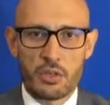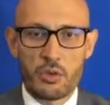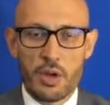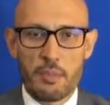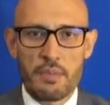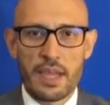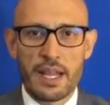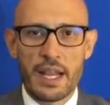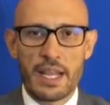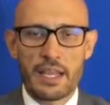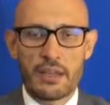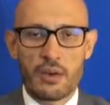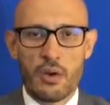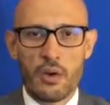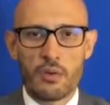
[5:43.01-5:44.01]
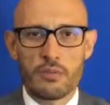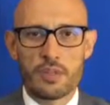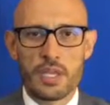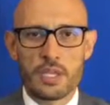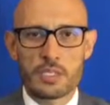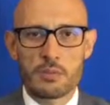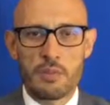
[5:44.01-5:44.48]
durability of
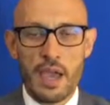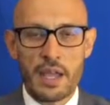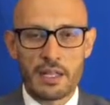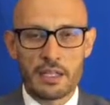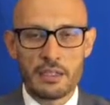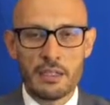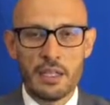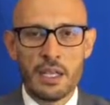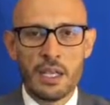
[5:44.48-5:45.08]
this metal,